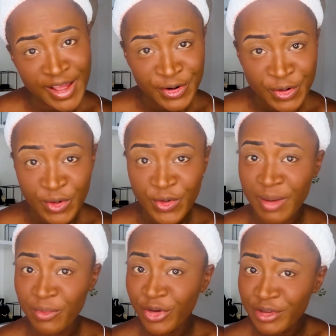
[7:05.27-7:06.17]
I don't know what
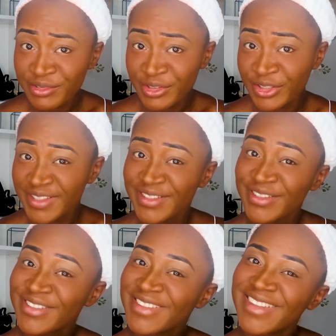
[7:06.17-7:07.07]
look I'm going for,
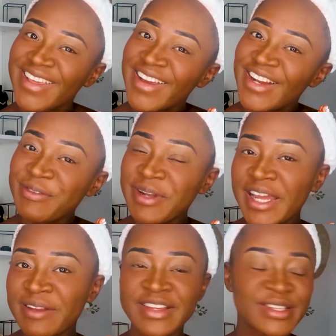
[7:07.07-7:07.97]
so it was
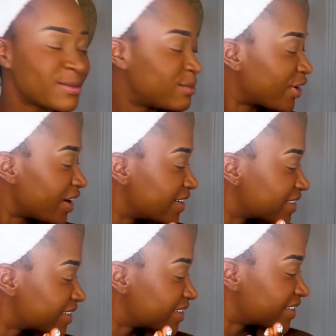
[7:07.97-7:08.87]
kind of like a surprise,
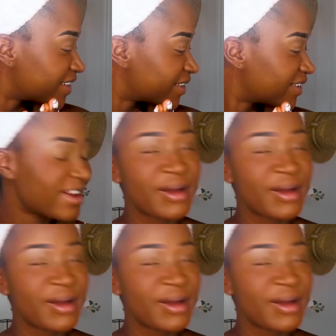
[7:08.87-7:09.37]
isn't it?